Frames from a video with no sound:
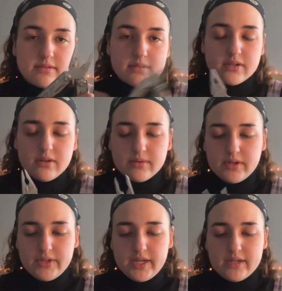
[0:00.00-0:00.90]
you know, and
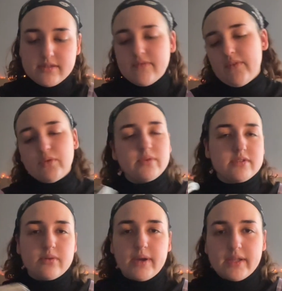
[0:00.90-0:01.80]
all that kind of stuff. Every
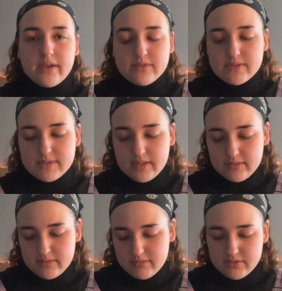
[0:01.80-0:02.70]
once in a while I have to use like
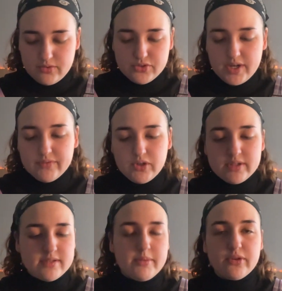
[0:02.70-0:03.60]
the screwdriver
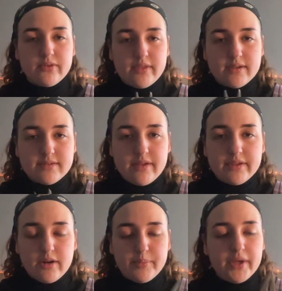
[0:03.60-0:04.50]
and some other things on
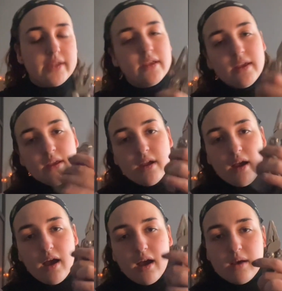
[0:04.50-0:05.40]
there. But
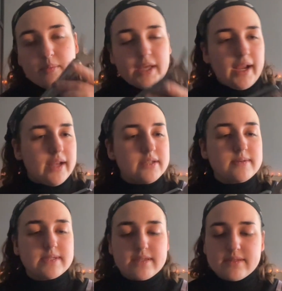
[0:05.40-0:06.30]
like I had to
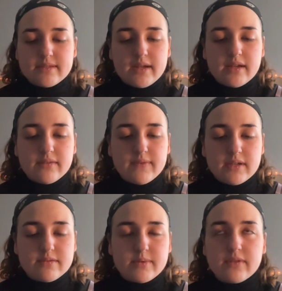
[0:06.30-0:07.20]
use this today to
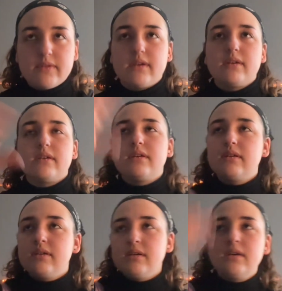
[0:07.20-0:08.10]
fix one of the
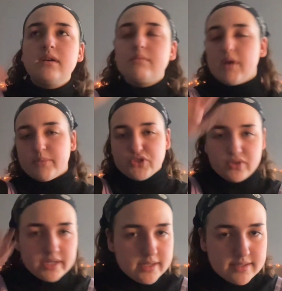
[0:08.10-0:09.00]

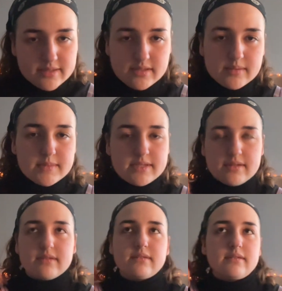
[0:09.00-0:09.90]
puppetry systems,
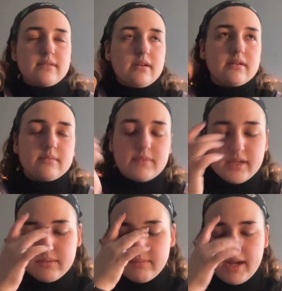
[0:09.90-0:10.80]
and
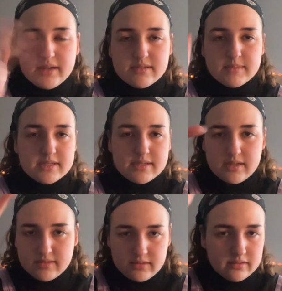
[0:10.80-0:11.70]
like Maximus, he has